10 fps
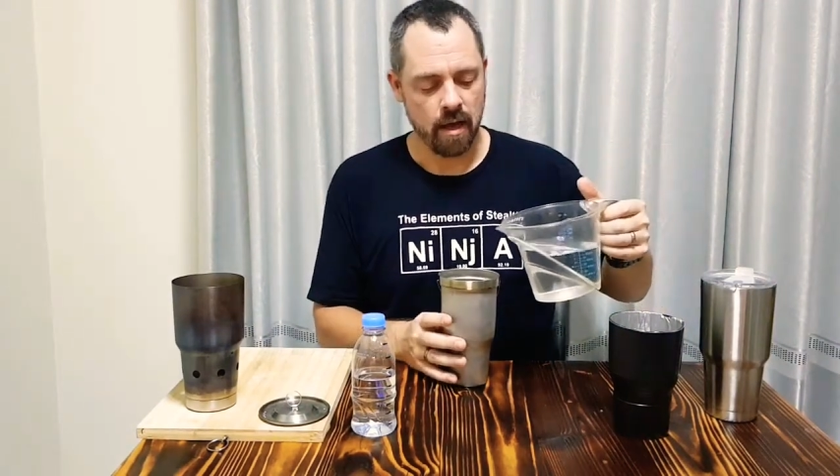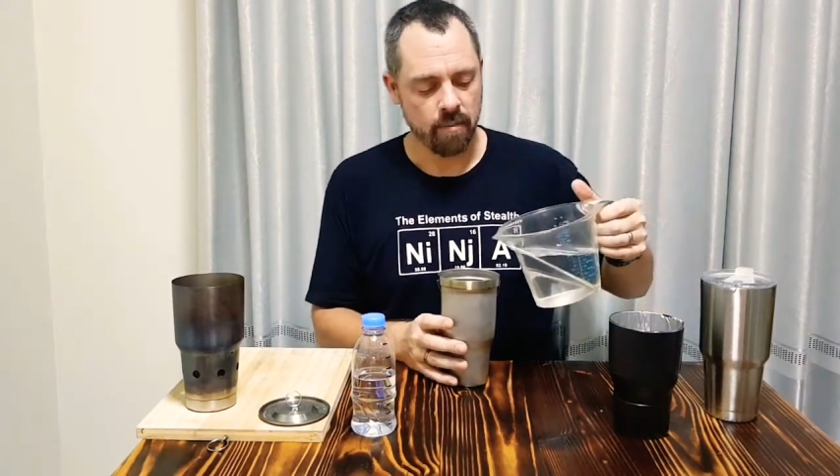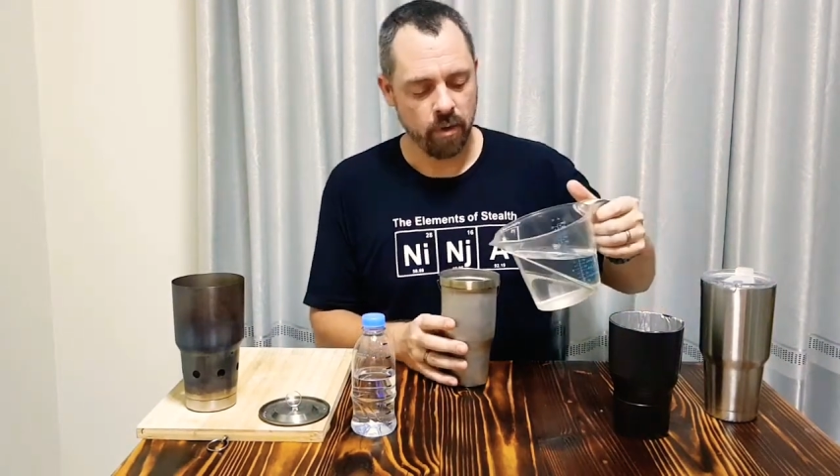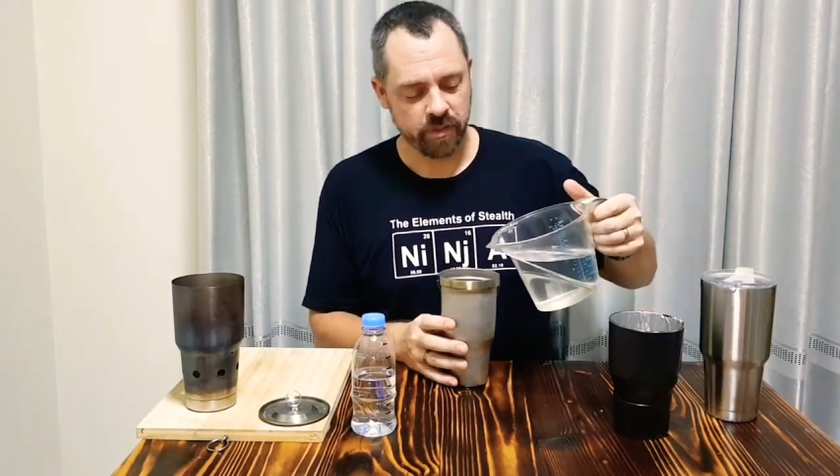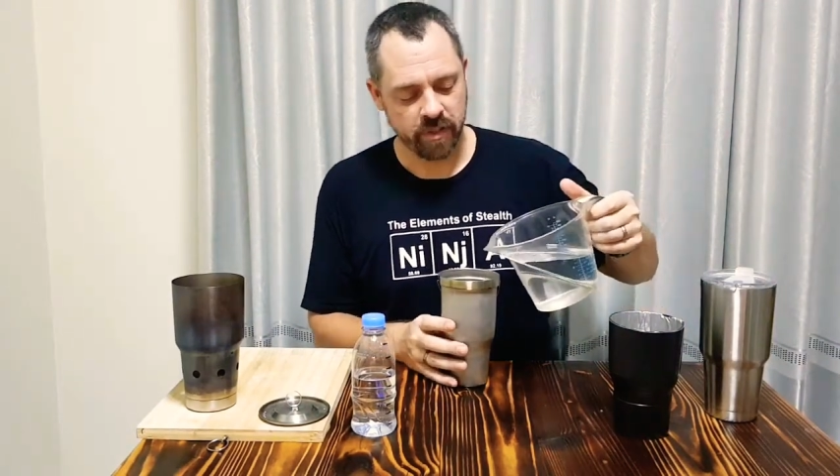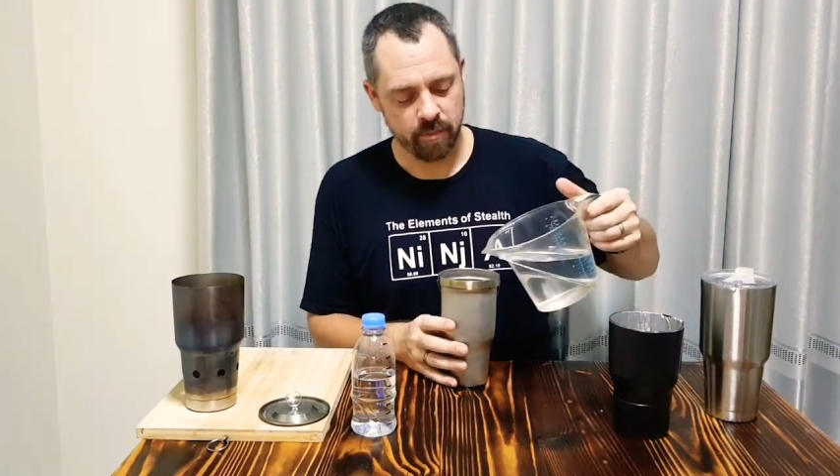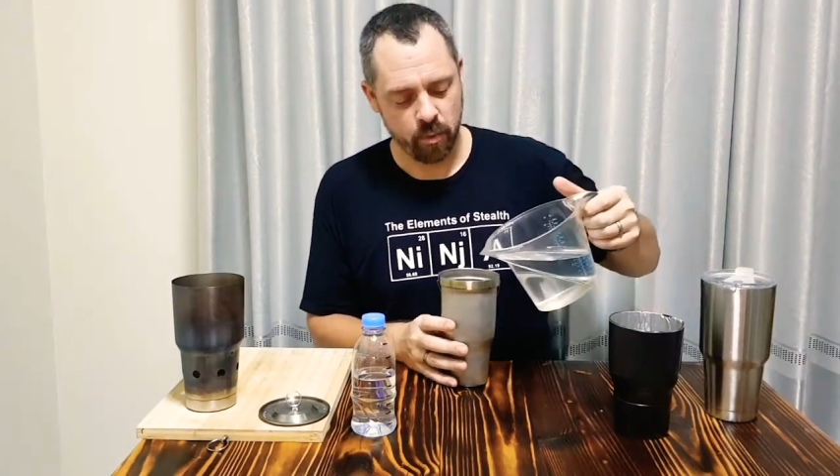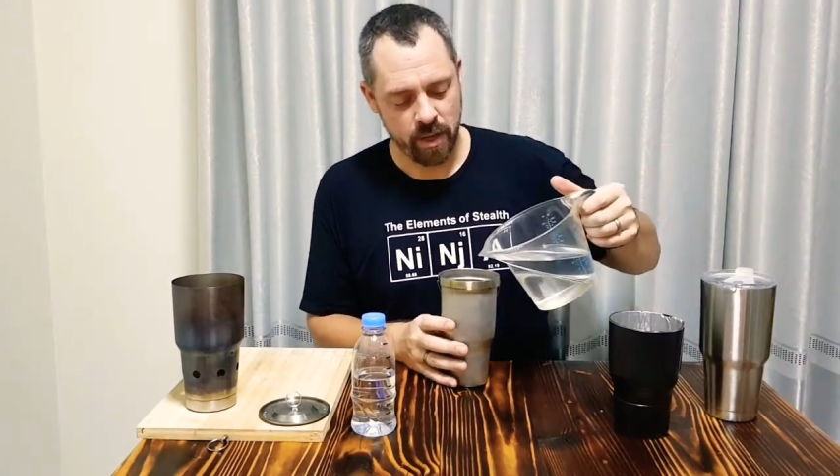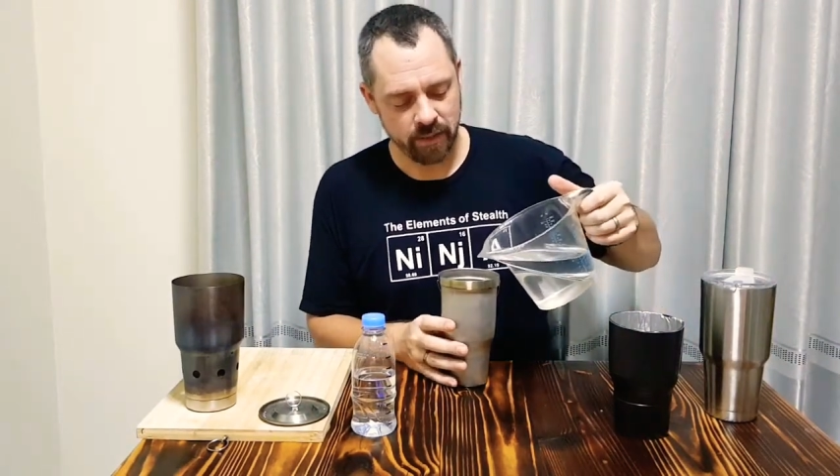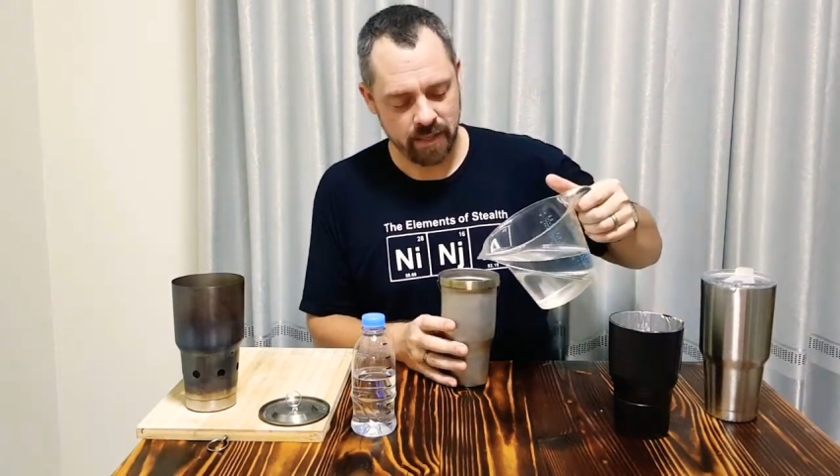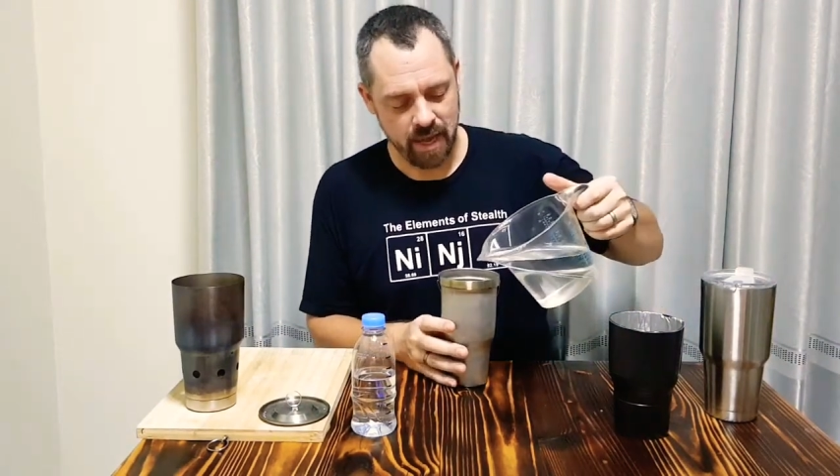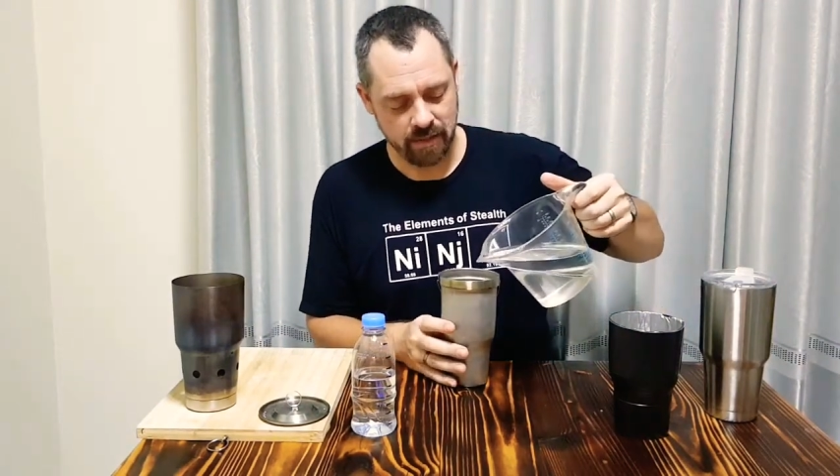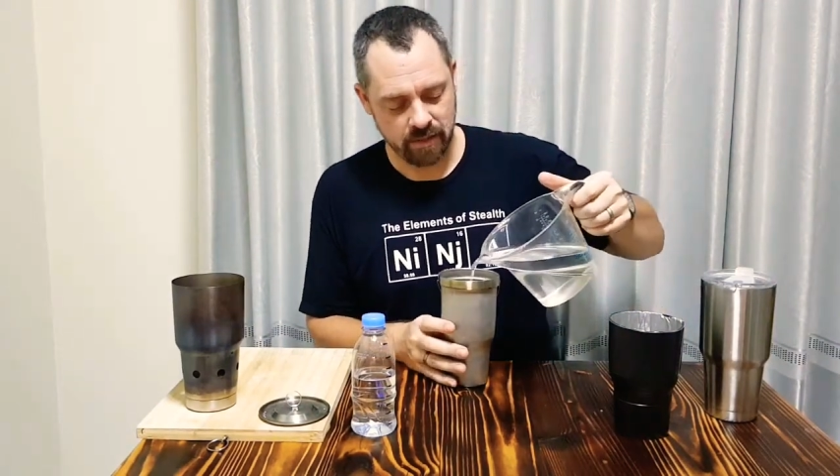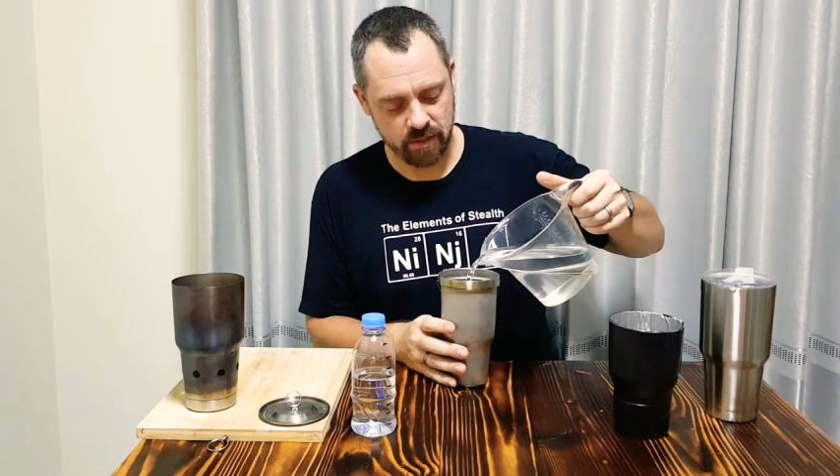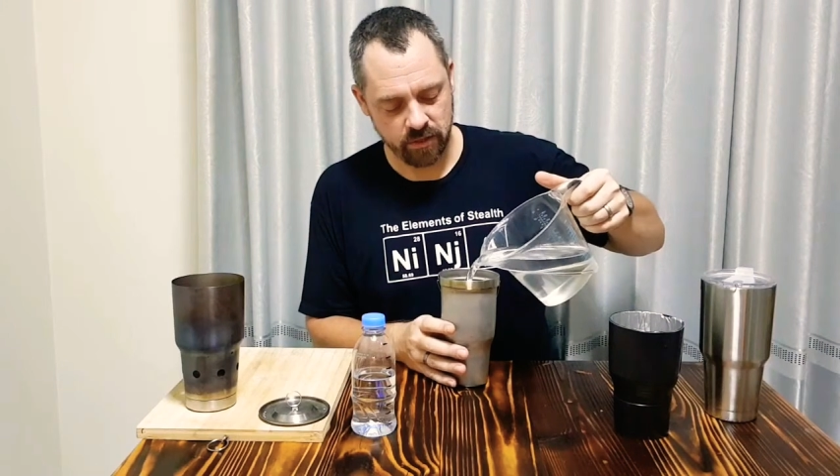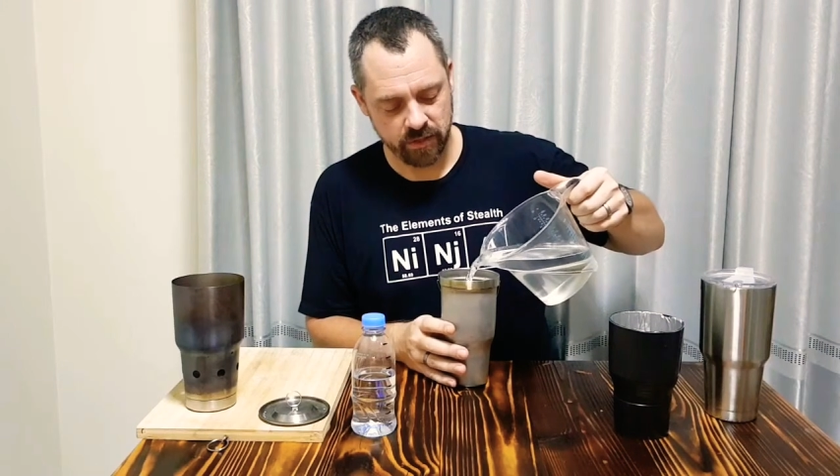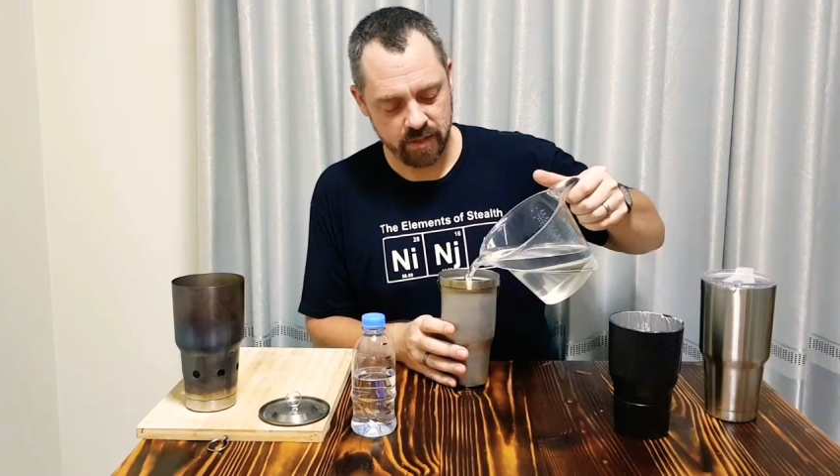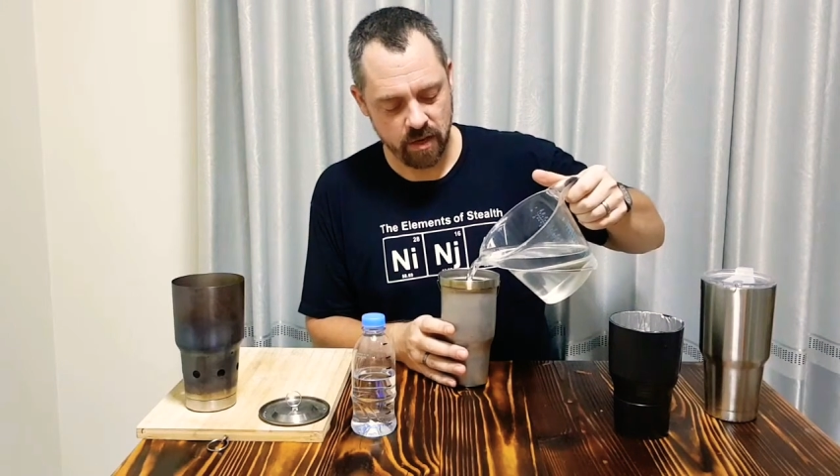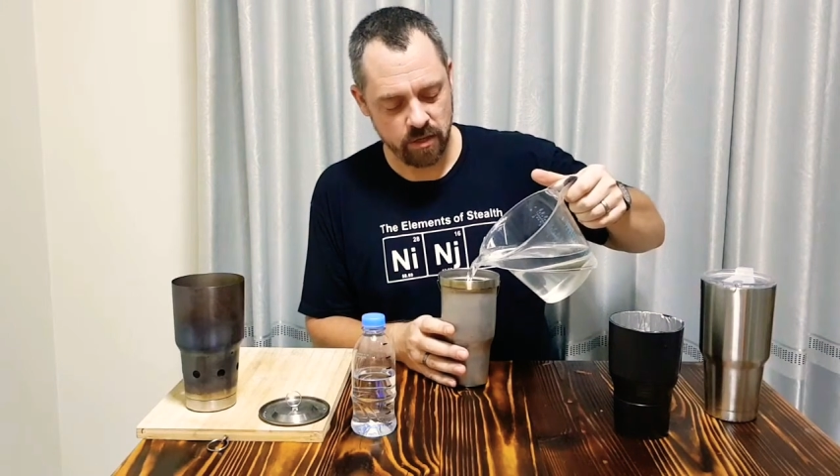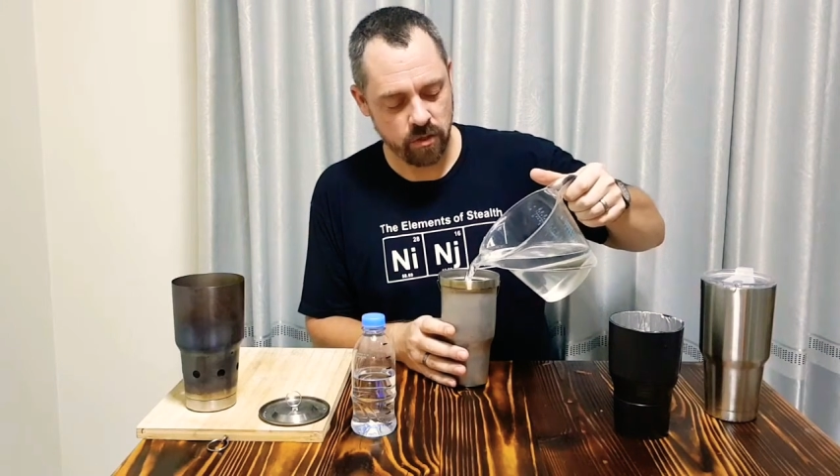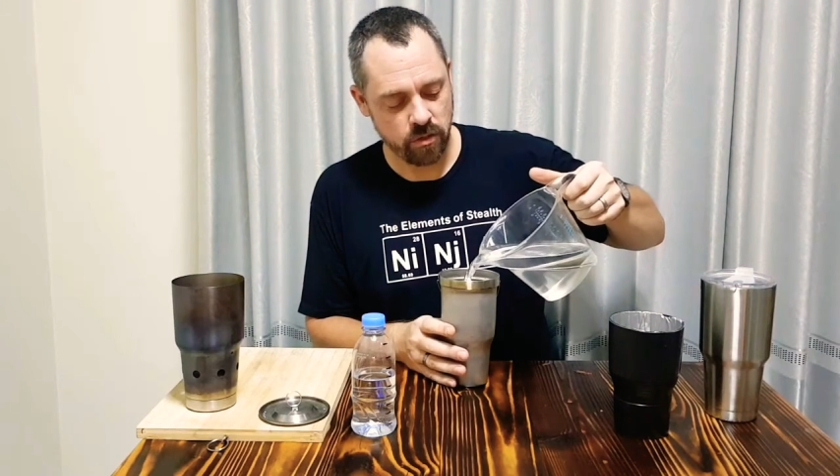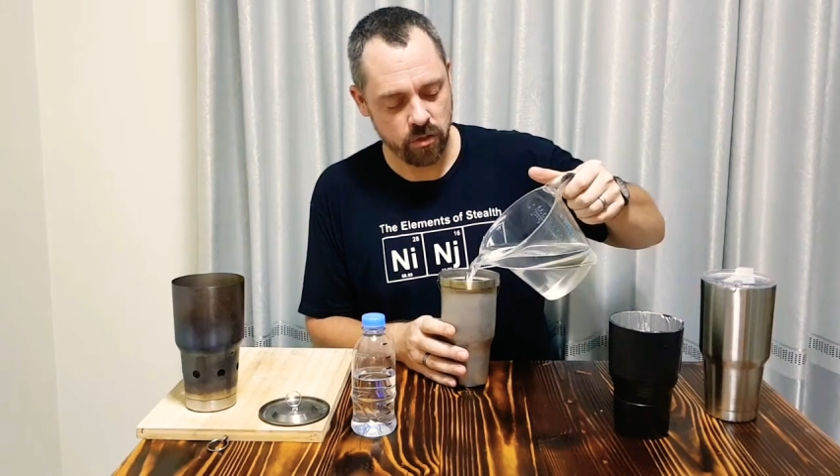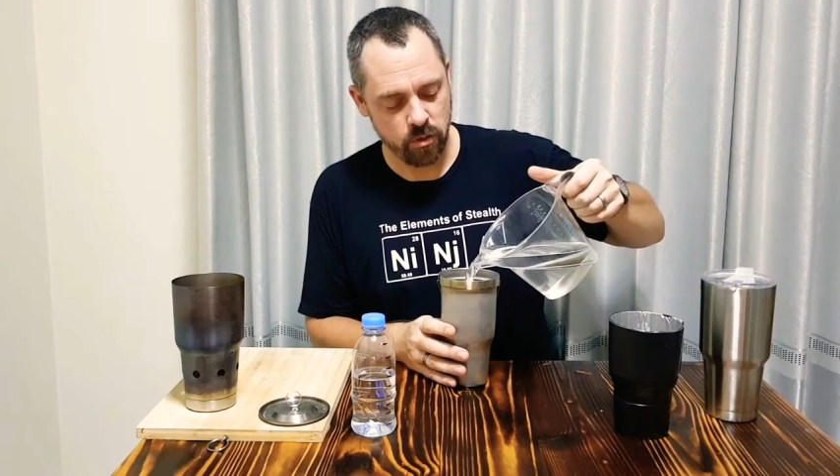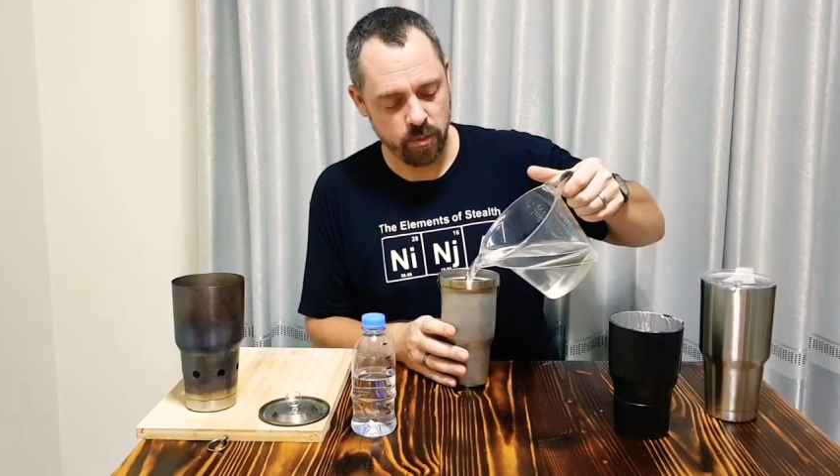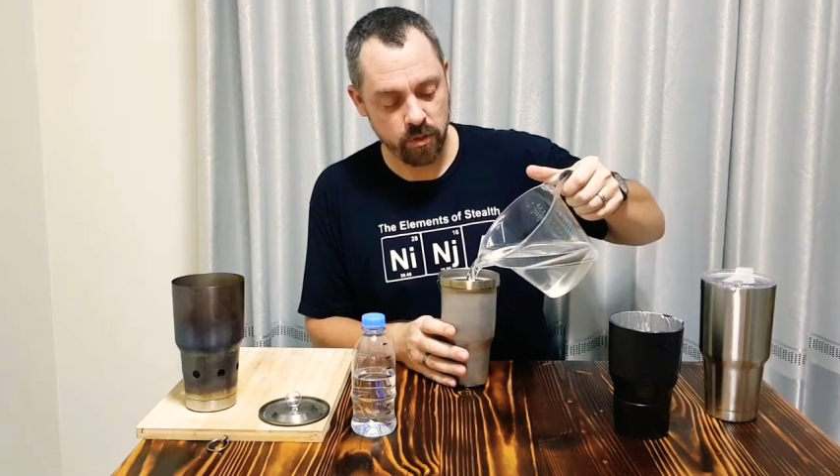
Most of the boil tests that you'll see on YouTube